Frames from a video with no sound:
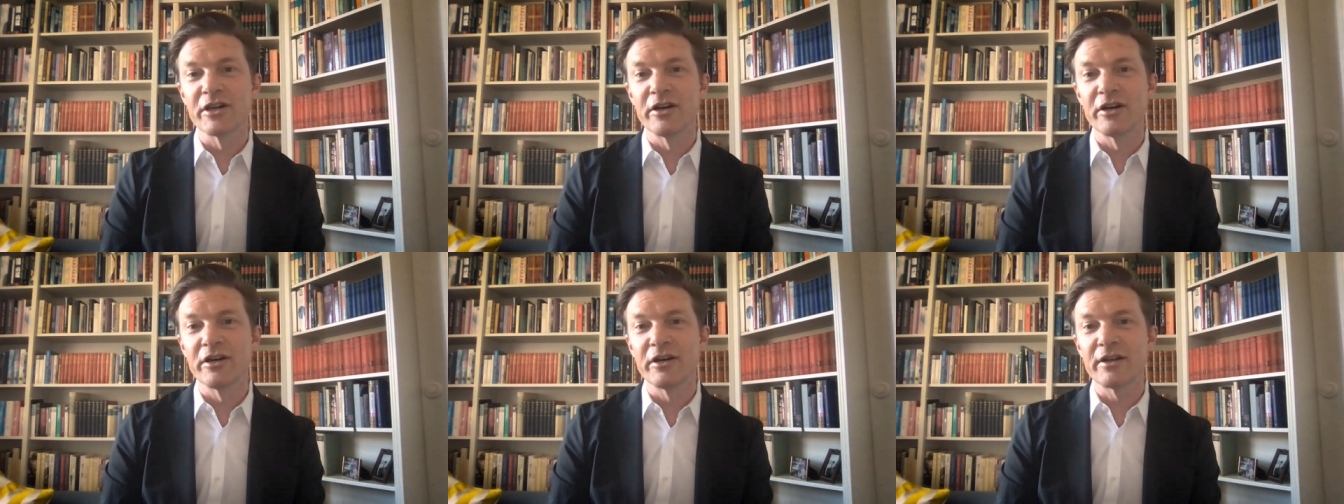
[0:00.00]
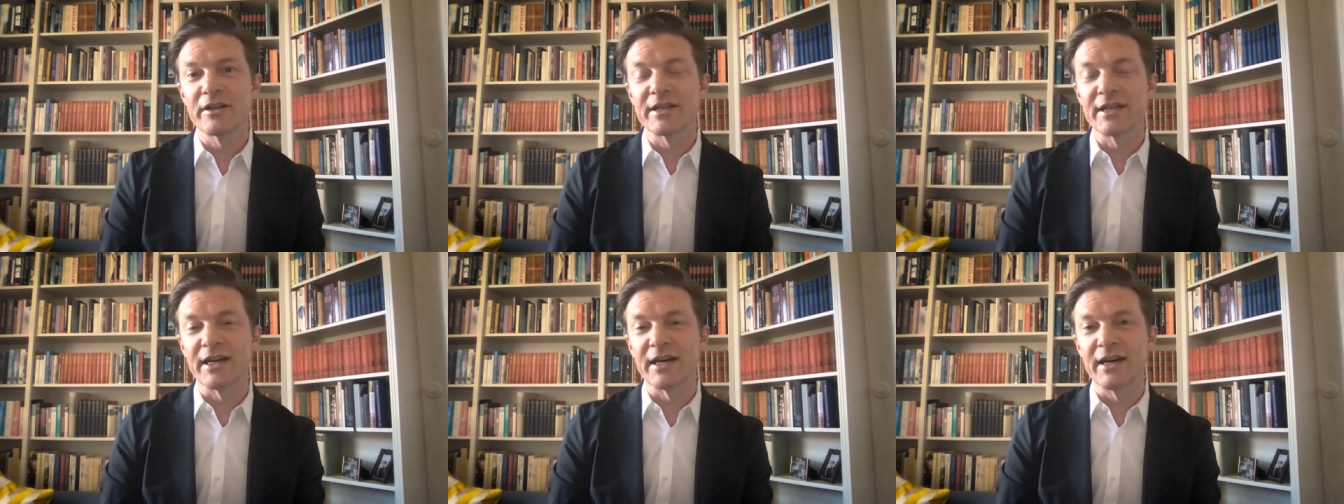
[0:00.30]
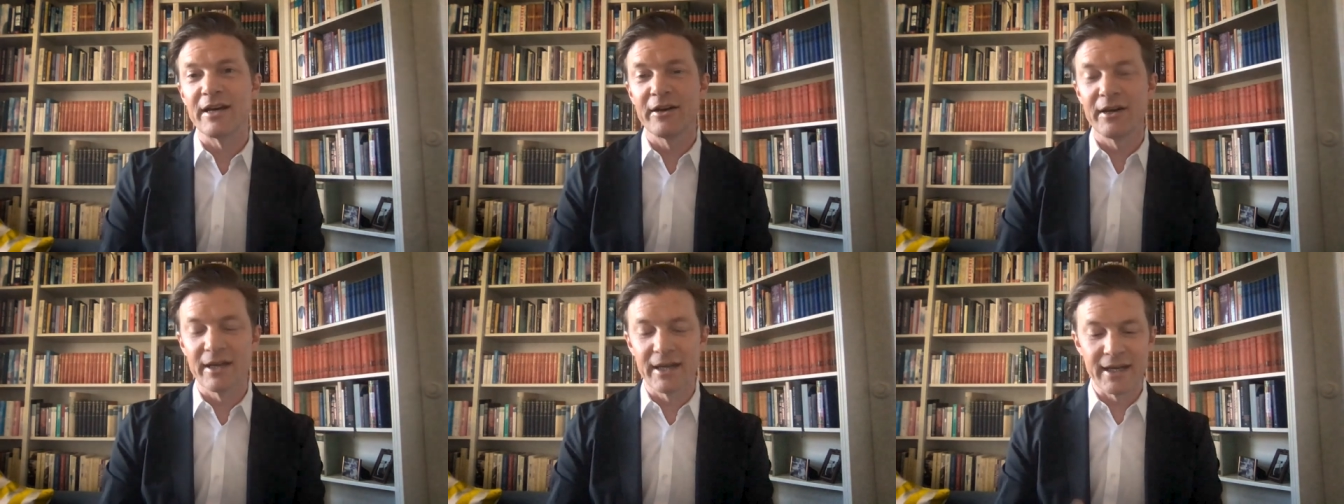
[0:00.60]
ter- ter-
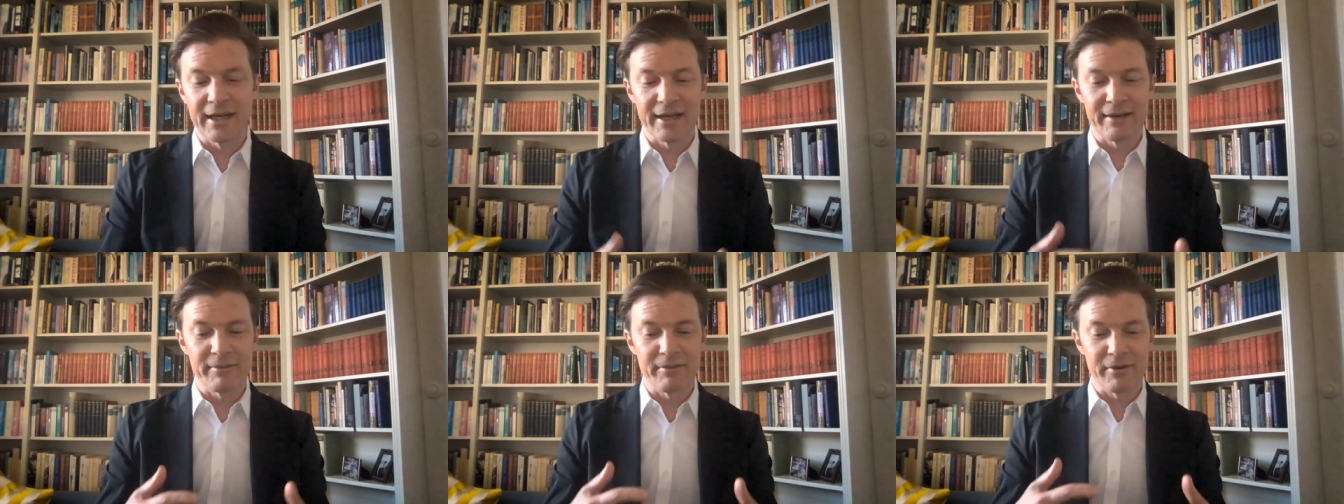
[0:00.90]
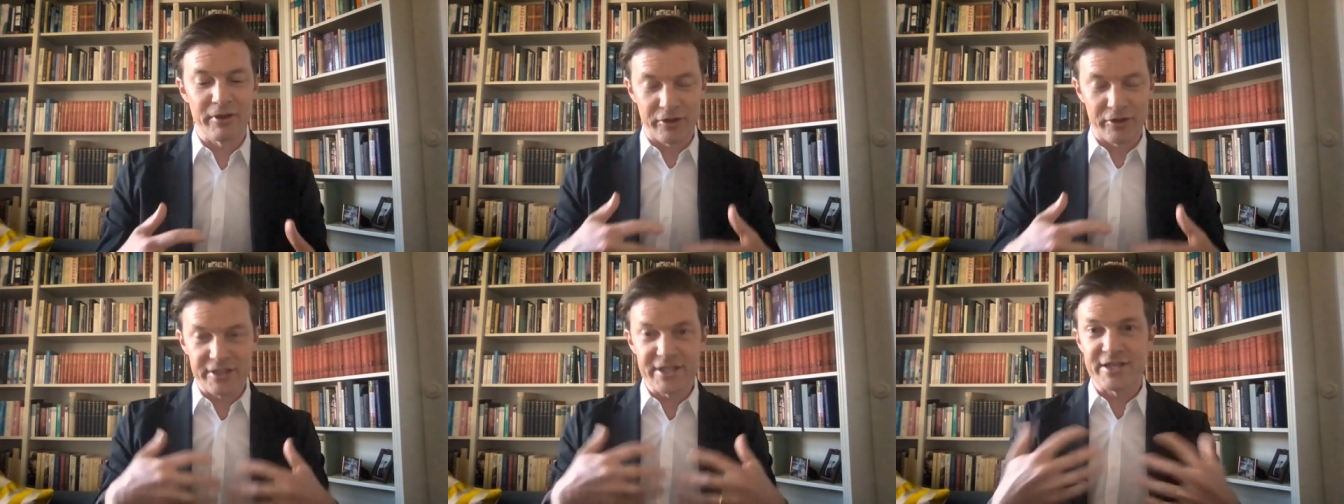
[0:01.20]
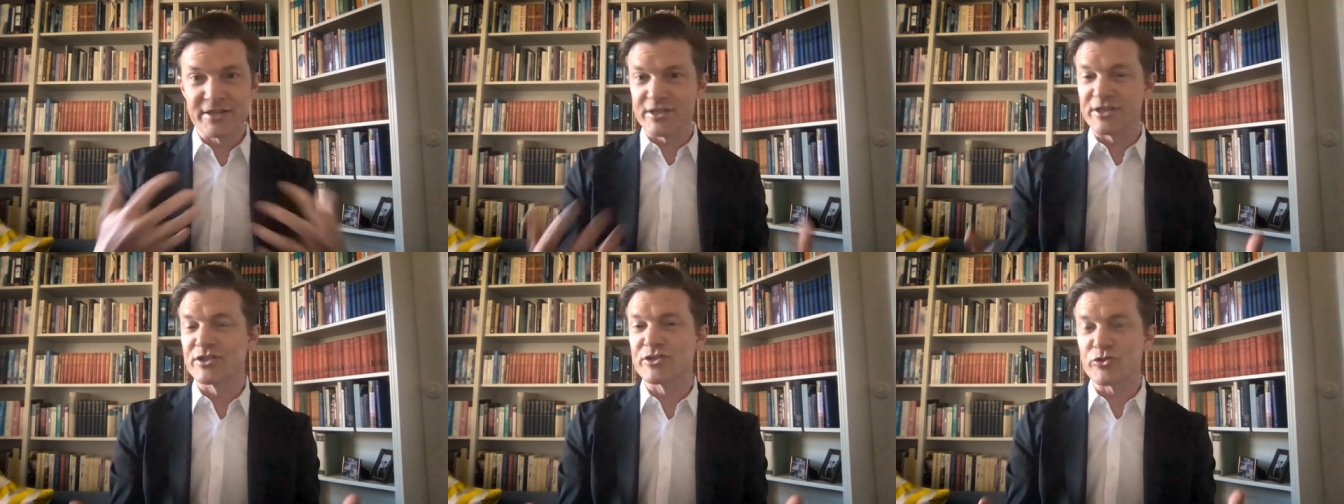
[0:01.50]
uh, um,
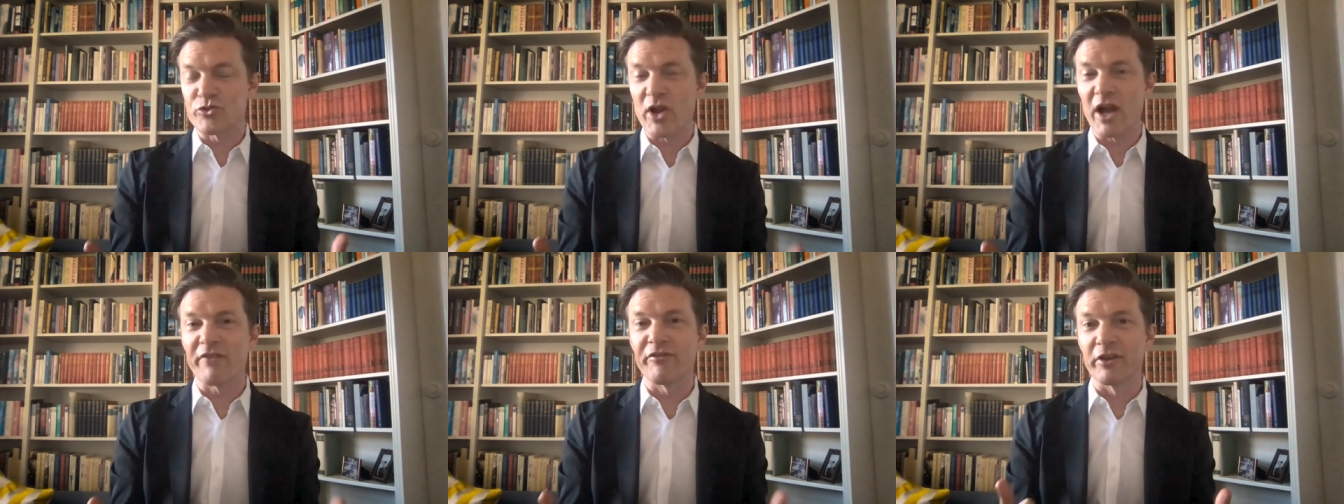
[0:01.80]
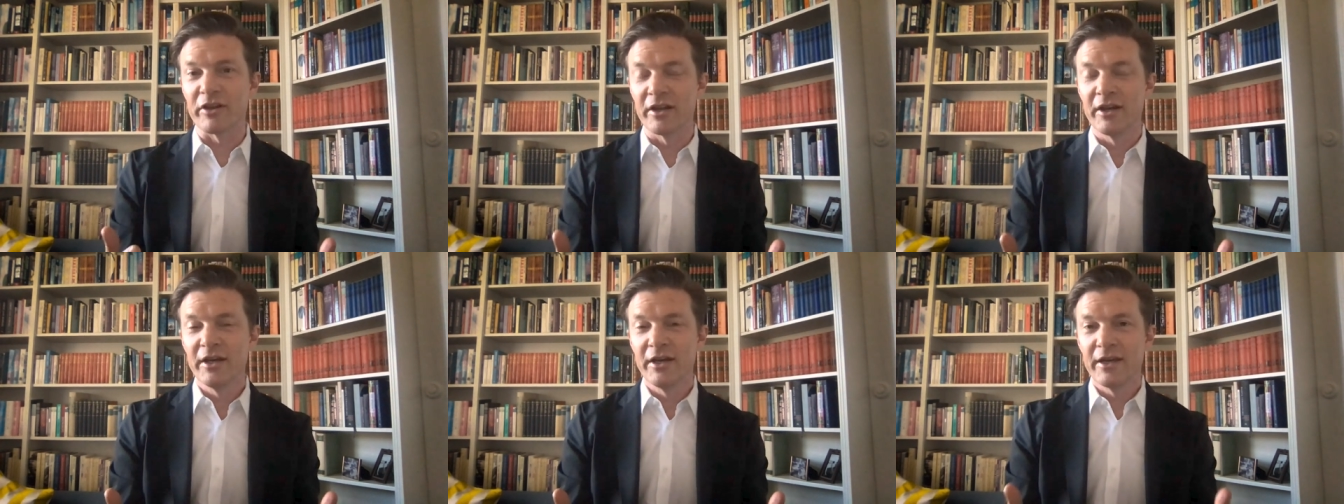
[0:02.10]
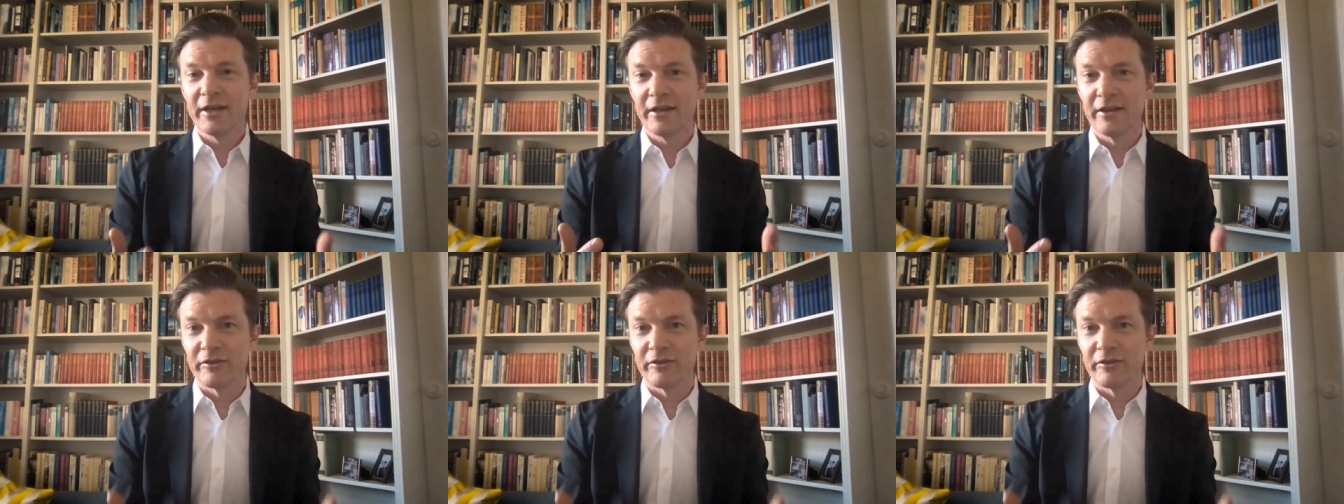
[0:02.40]
long distance travel